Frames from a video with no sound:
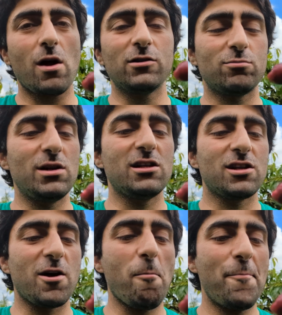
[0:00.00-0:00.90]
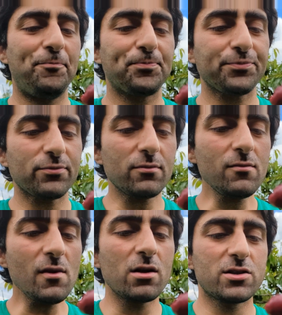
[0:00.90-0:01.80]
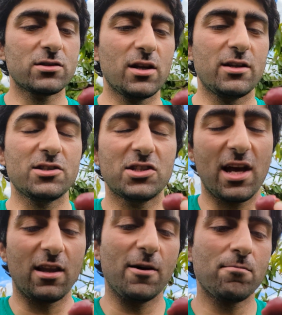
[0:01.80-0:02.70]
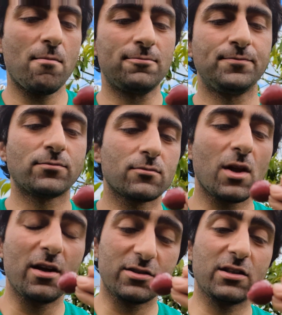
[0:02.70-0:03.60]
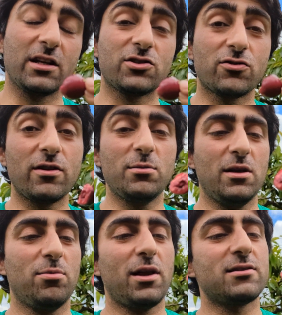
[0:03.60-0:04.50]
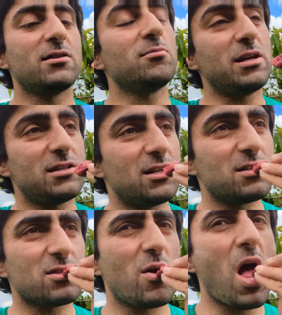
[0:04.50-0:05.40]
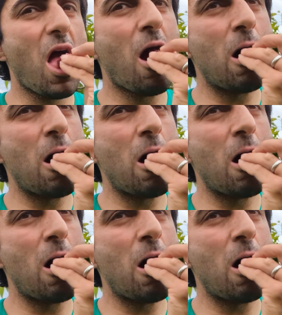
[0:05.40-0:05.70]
It's meaty, just like the Stella. Has extremely a pleasant meatiness to it.